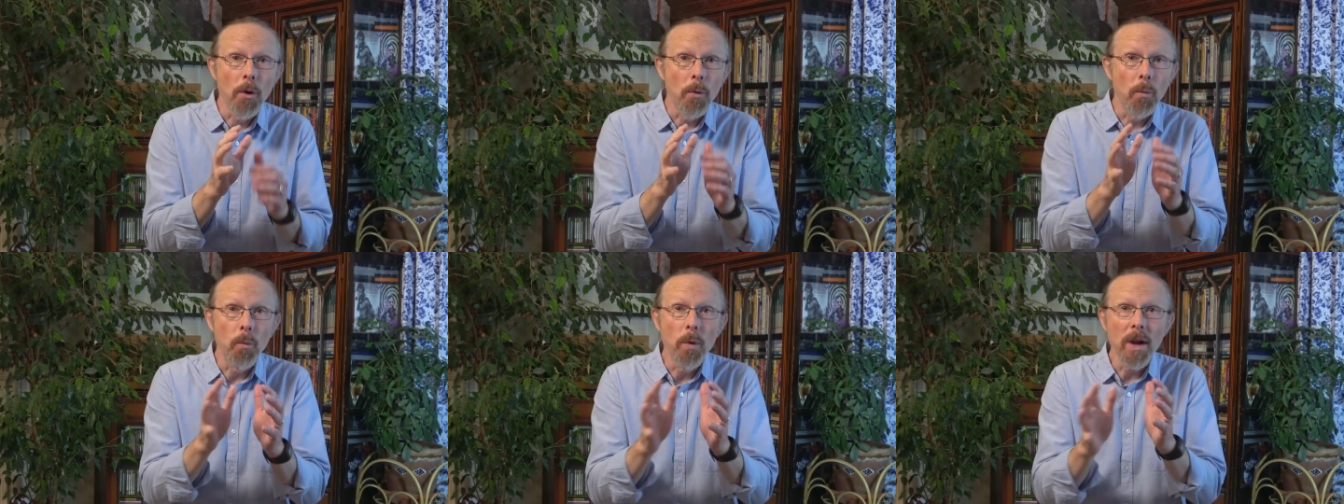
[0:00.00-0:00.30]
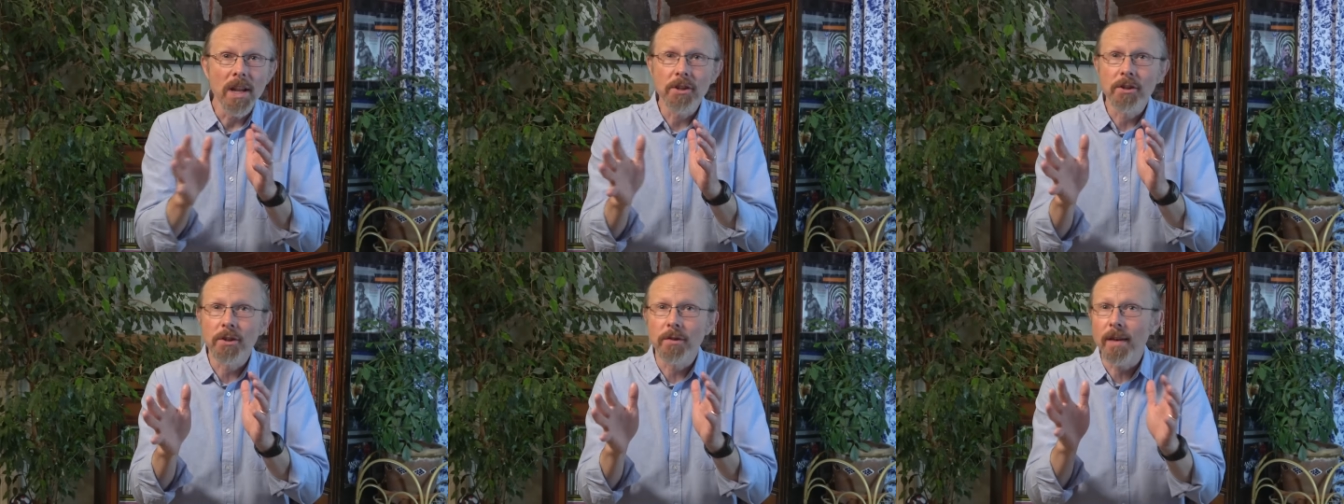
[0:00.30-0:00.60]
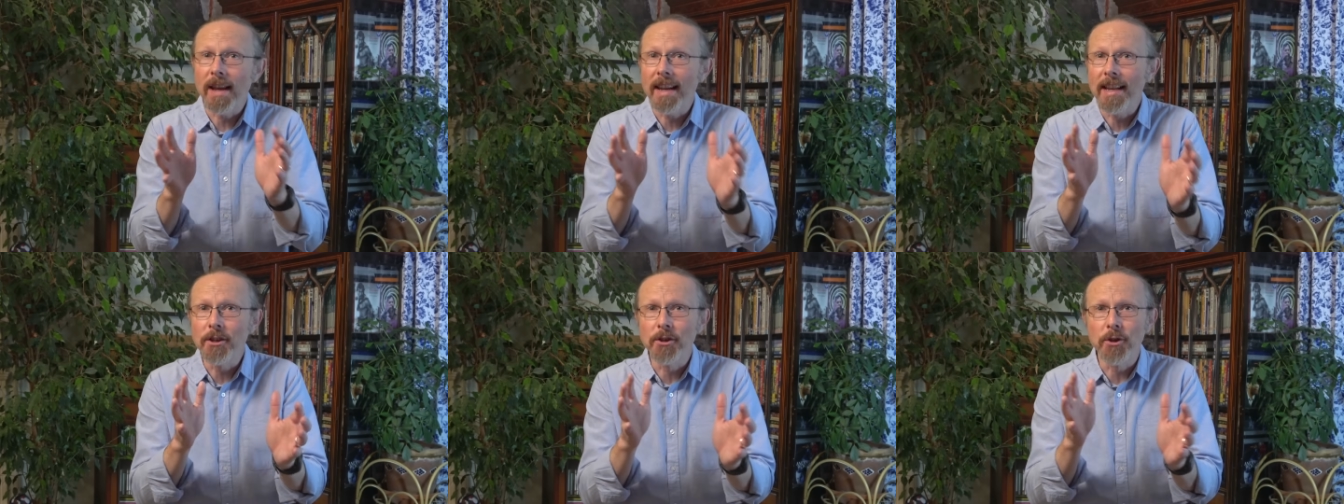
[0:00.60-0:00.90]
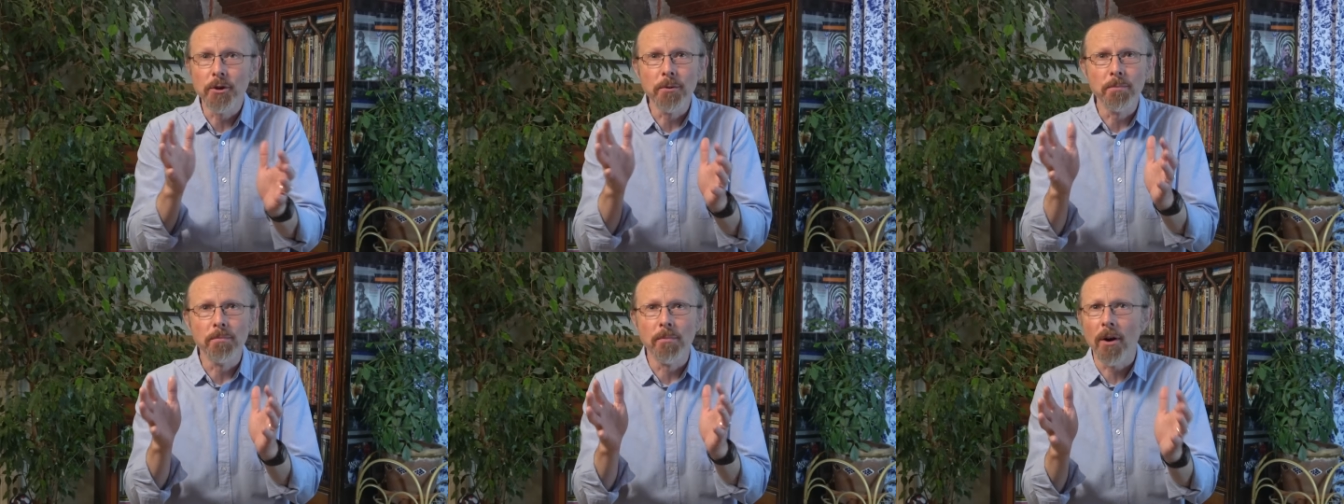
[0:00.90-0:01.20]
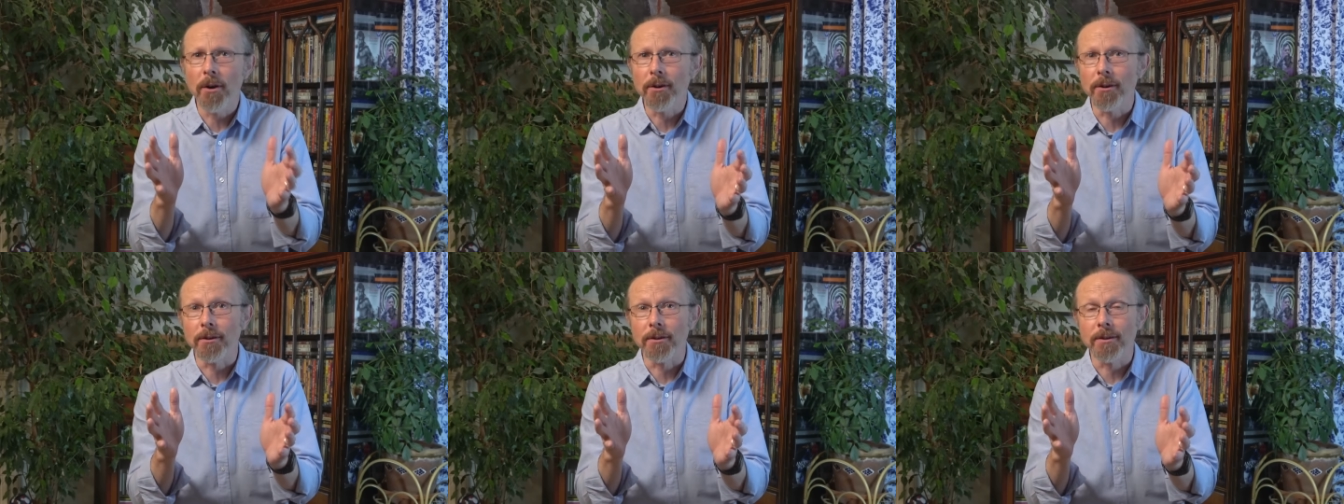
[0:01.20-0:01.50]
which of any two
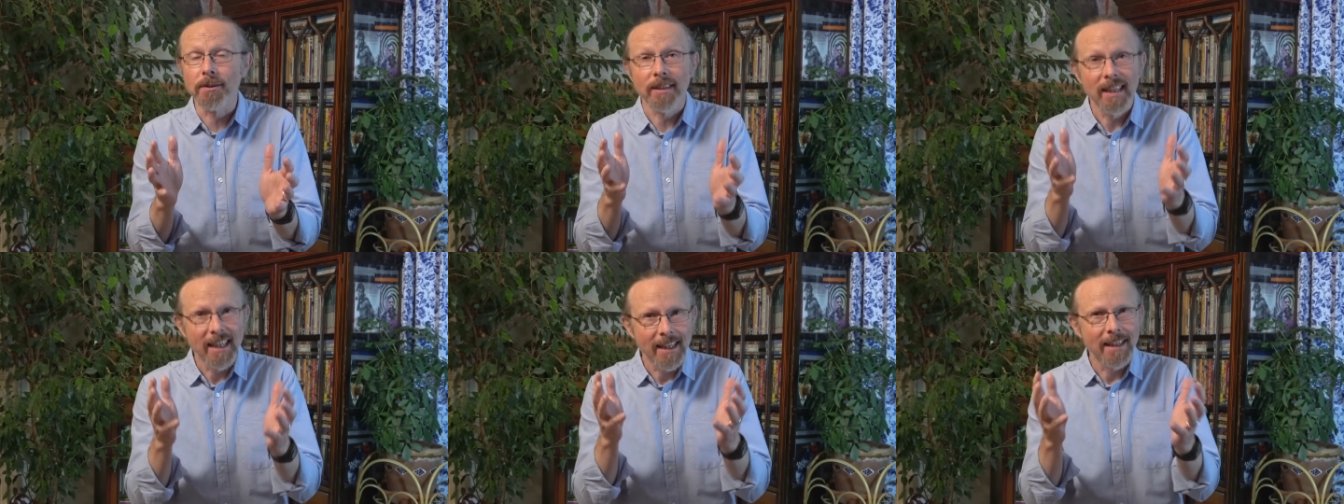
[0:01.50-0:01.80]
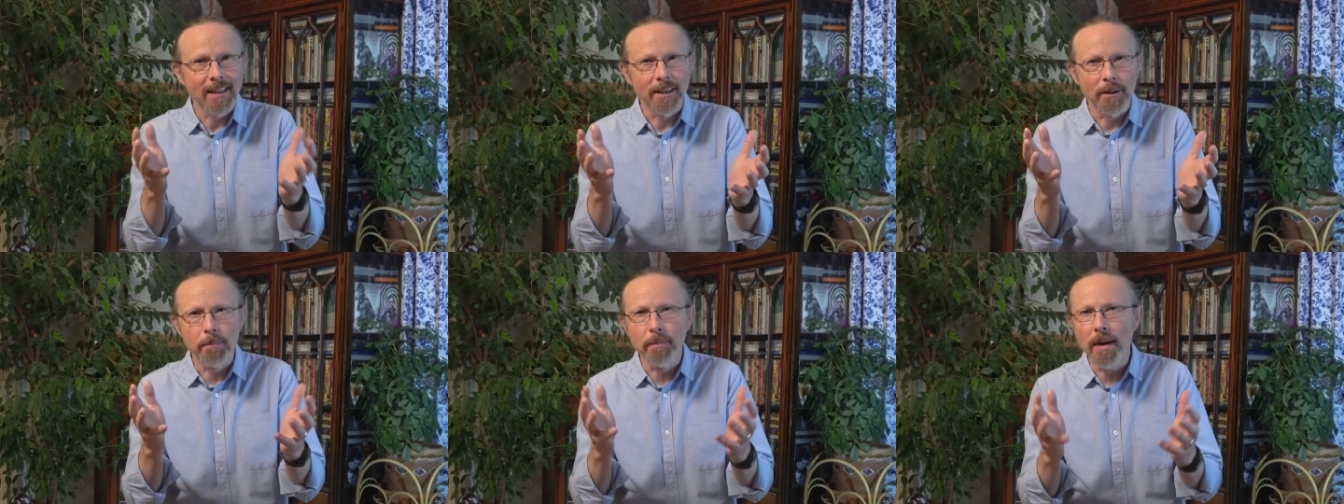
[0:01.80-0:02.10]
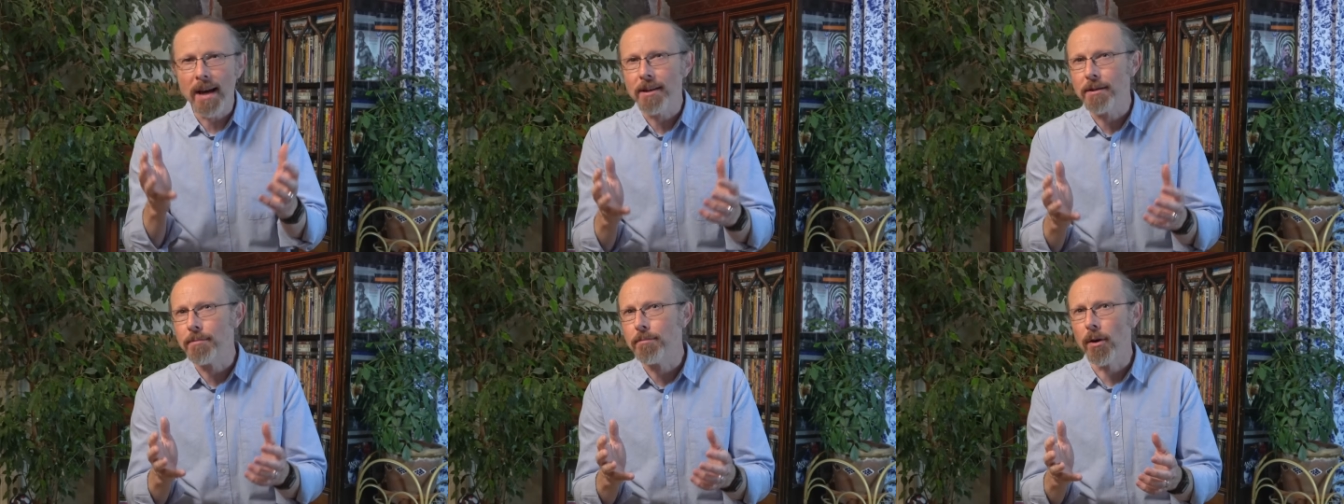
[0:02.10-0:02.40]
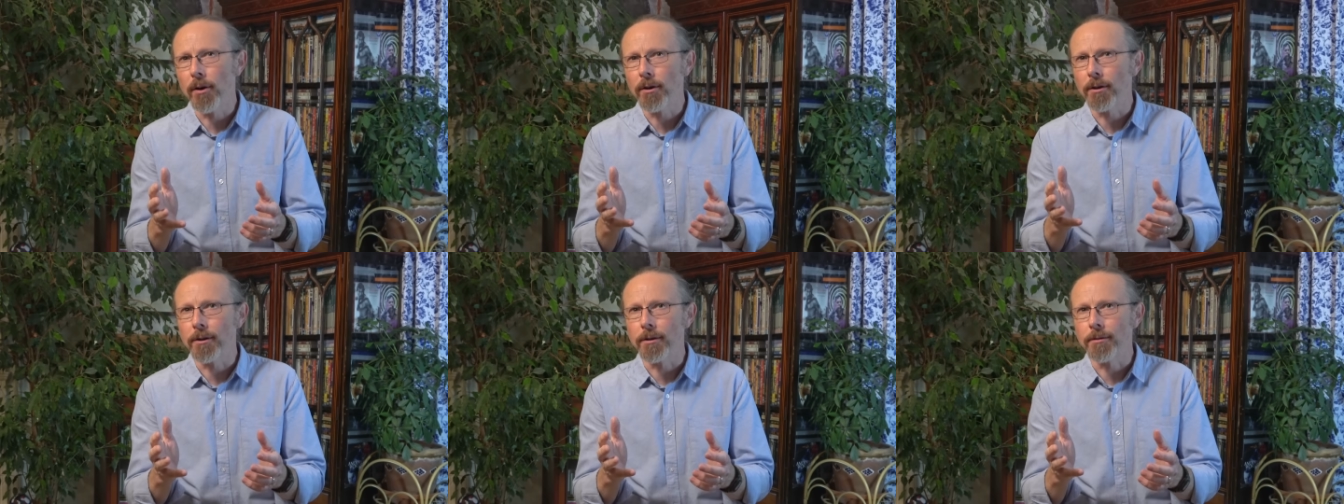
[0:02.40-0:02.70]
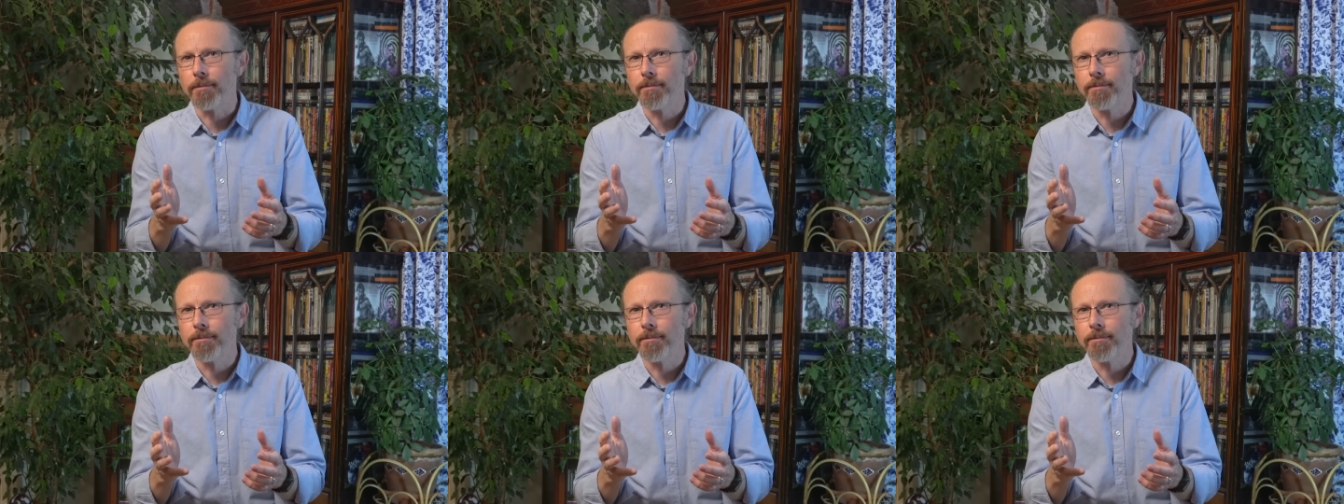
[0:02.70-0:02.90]
models is the better model.